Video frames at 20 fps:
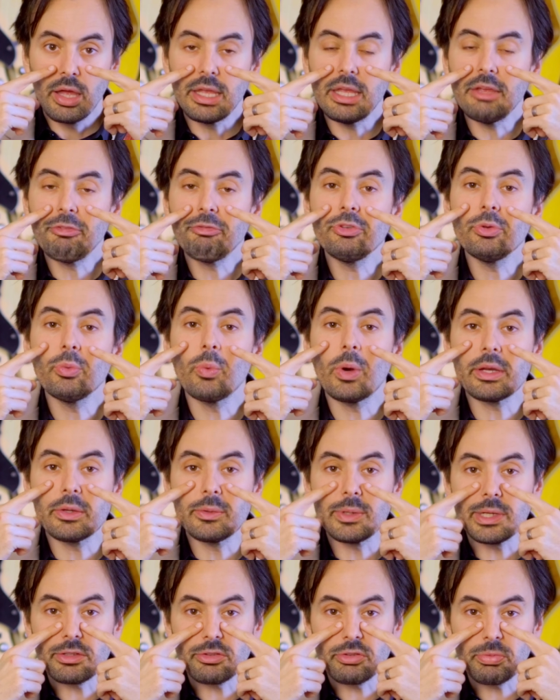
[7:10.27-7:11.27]
If you want
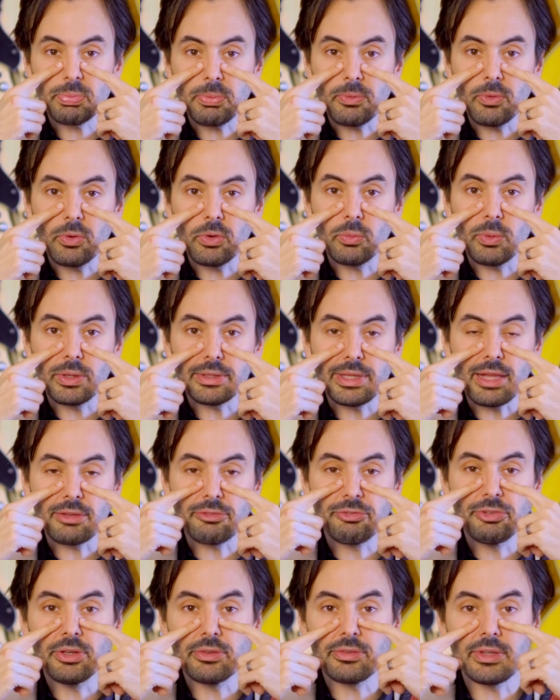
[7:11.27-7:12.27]
to explore what that
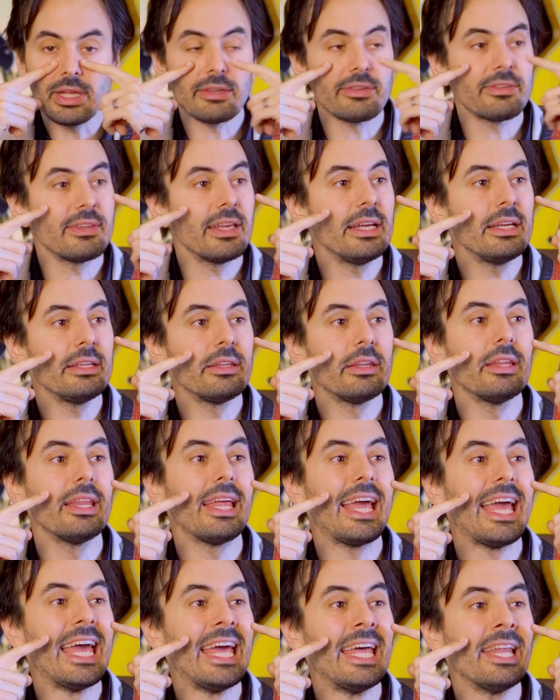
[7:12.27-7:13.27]
feels like, say
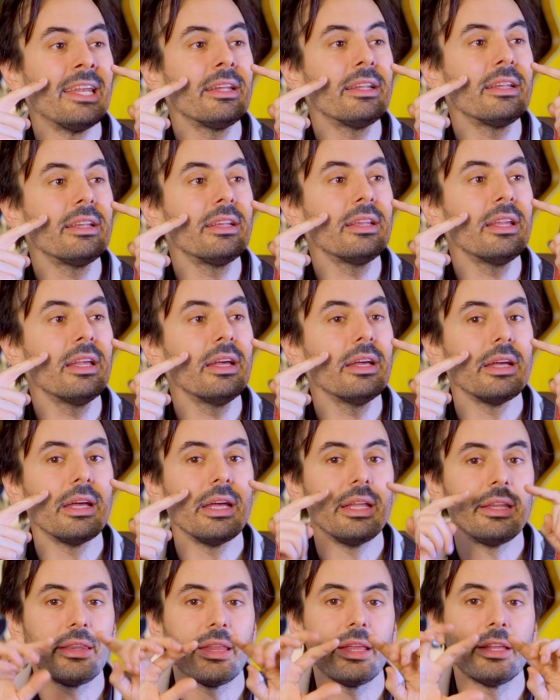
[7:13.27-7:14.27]
N
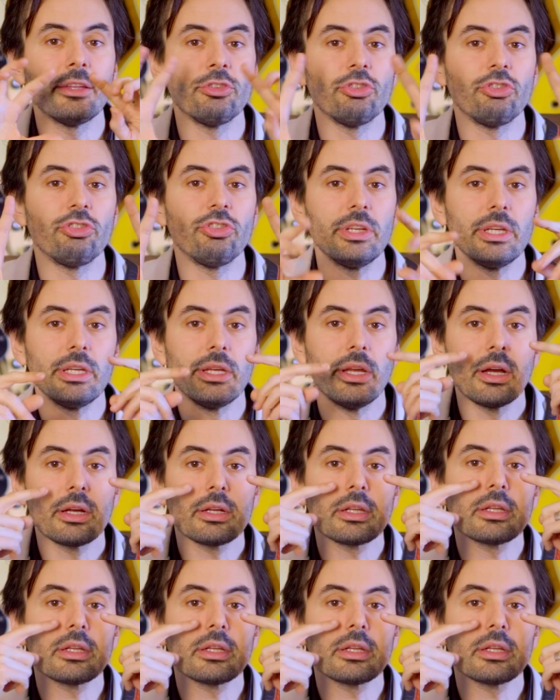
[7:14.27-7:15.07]
and then G.